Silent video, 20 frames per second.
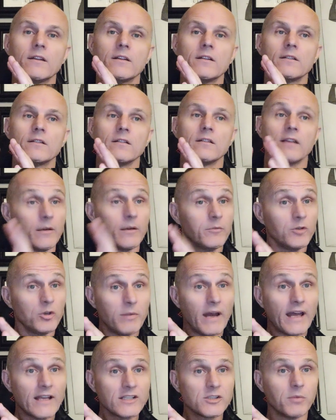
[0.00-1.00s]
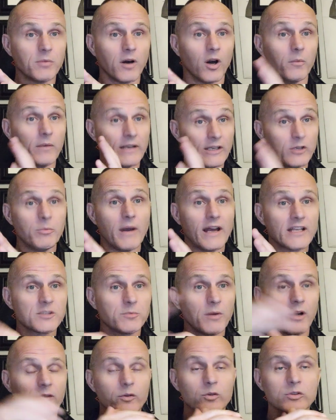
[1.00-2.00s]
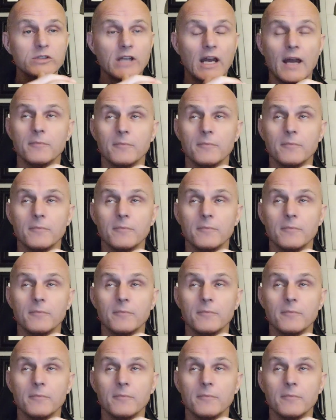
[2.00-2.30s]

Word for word: let them do basketball and do basketball full time.